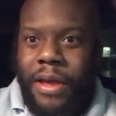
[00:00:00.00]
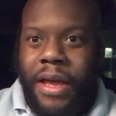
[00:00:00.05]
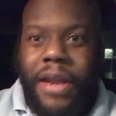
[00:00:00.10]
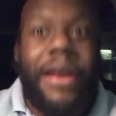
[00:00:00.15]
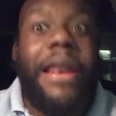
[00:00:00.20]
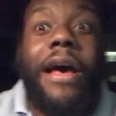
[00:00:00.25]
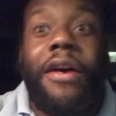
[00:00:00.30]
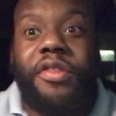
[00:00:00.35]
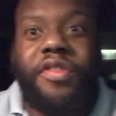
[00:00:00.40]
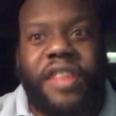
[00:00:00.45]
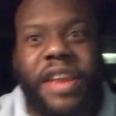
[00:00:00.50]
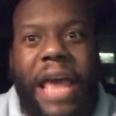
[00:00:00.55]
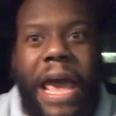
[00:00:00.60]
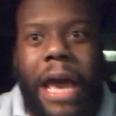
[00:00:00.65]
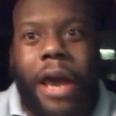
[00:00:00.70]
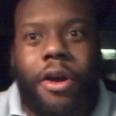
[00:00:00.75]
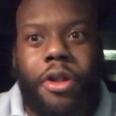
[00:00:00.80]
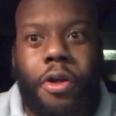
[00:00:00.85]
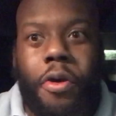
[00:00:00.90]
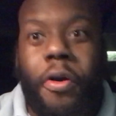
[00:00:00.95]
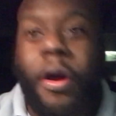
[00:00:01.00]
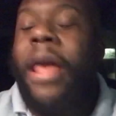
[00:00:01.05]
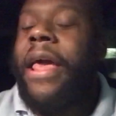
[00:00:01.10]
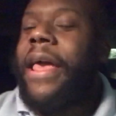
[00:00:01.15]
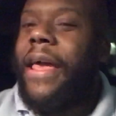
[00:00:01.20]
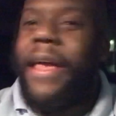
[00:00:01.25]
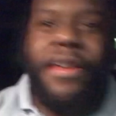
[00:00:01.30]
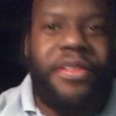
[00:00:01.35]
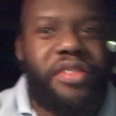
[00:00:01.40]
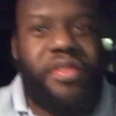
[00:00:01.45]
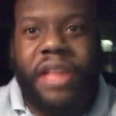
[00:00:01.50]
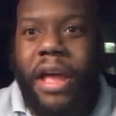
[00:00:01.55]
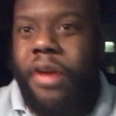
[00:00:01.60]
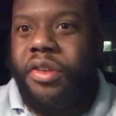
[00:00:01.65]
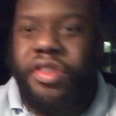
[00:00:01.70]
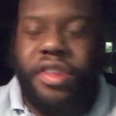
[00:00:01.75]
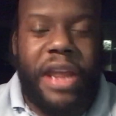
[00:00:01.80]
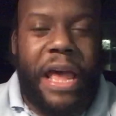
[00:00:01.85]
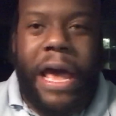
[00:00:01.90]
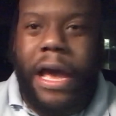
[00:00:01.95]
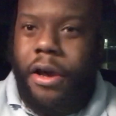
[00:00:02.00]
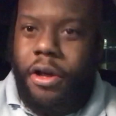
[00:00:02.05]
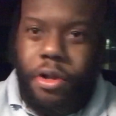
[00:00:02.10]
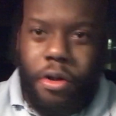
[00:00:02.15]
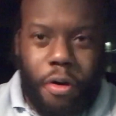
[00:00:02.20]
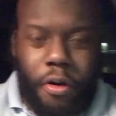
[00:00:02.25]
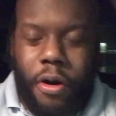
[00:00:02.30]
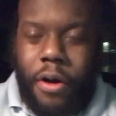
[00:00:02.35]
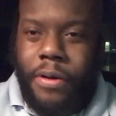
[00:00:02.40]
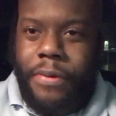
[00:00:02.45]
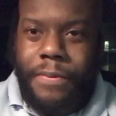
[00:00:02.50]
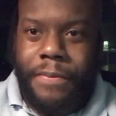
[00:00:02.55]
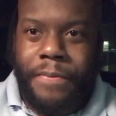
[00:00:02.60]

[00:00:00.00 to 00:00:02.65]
Nelson Agholor is Nelson Agholor.